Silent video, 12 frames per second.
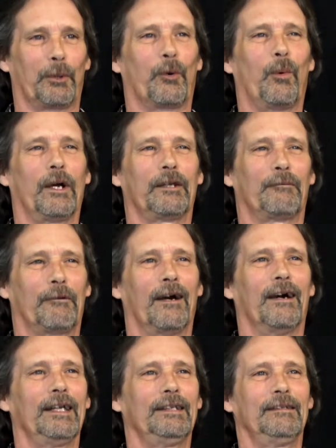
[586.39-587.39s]
been quite a
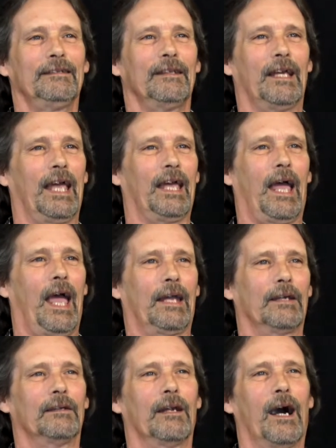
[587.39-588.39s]
ride,
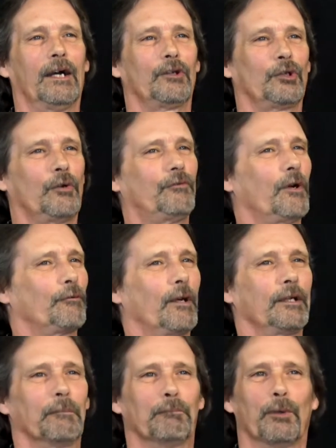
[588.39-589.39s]
and I don't know if I'll
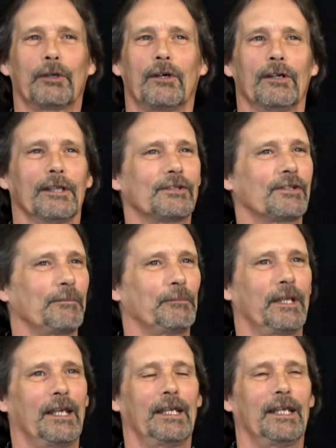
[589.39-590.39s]
write a book on it
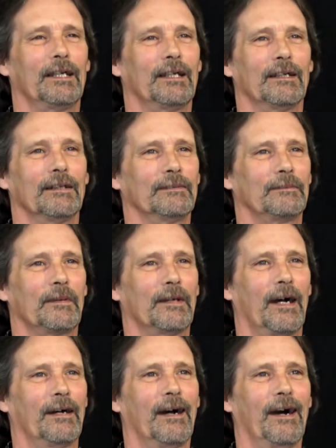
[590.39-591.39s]
someday.
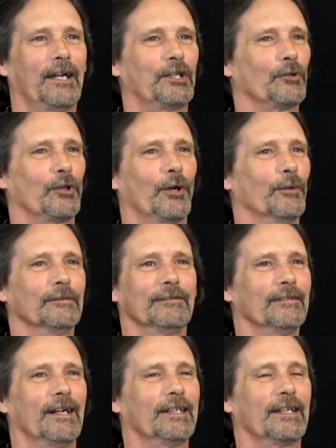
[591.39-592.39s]
I don't know.
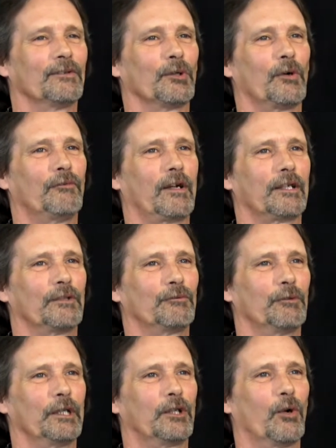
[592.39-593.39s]
I don't know if I
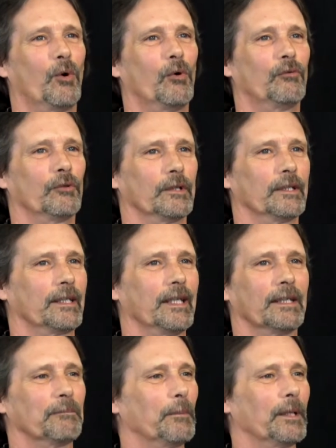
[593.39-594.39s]
could re-go over it
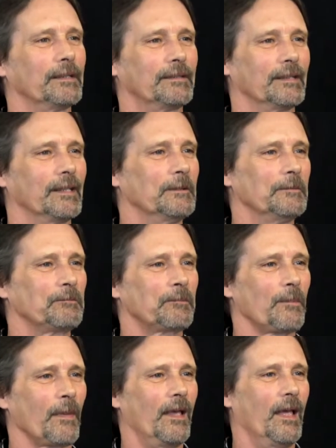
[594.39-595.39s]
again, but
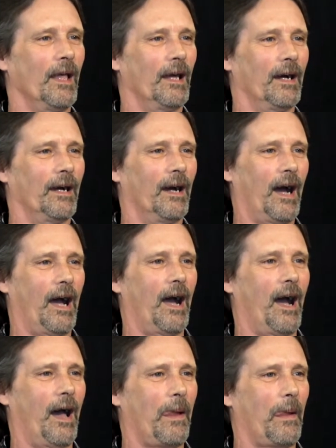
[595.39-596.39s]
yeah.
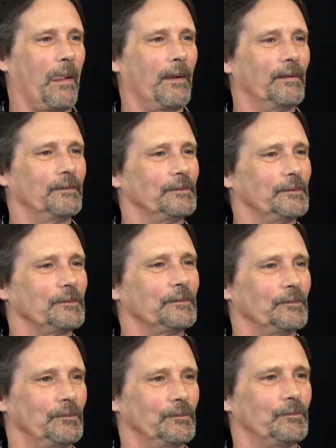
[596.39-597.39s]
Even now, talking
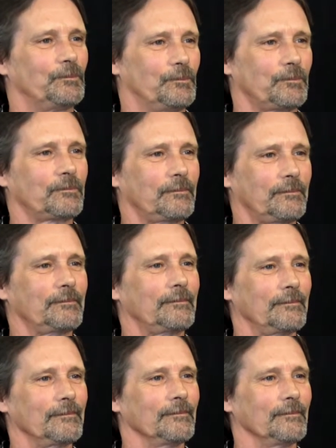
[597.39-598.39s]
about it like this is
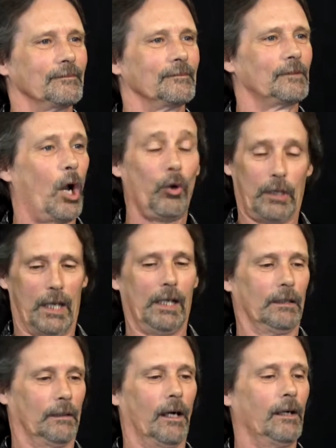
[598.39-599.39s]
okay. Oh
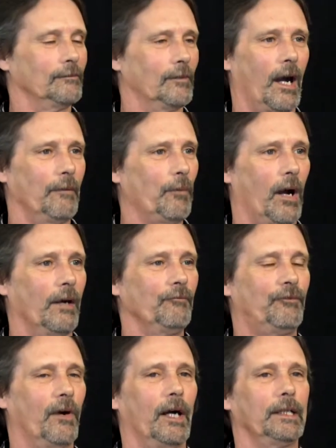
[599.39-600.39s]
yeah, I'm
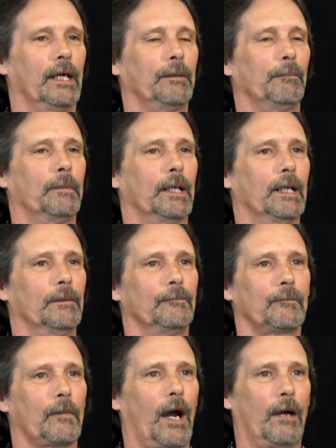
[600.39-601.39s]
fine.
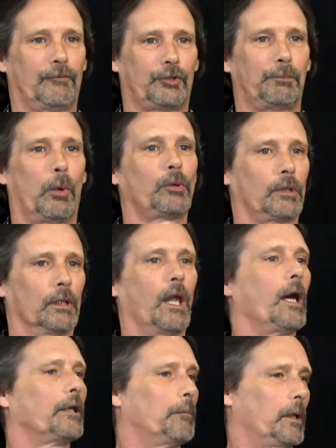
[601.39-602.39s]
I've spoken a
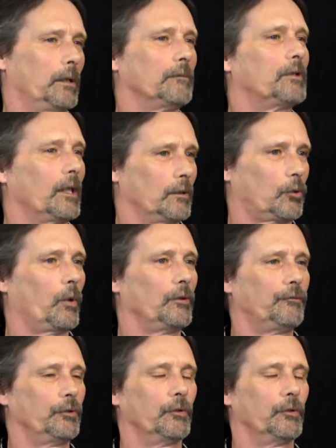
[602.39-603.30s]
lot about it. I've done quite a